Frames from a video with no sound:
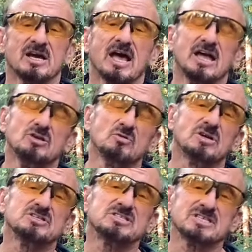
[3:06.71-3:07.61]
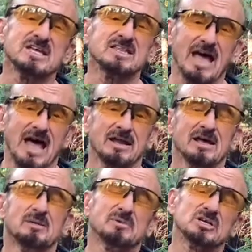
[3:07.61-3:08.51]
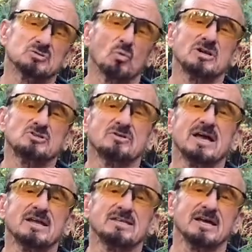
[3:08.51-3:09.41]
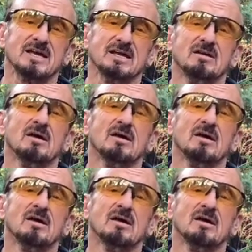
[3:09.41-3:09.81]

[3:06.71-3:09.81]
and you can see that because once you get a ticket,